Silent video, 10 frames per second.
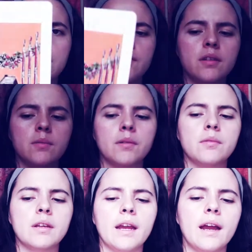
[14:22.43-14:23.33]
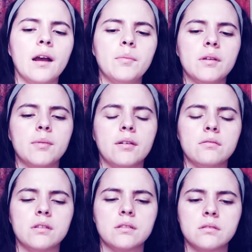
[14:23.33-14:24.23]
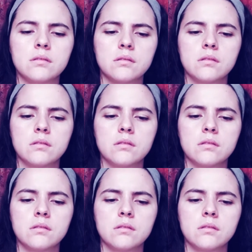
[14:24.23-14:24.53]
I feel like we were really happy about this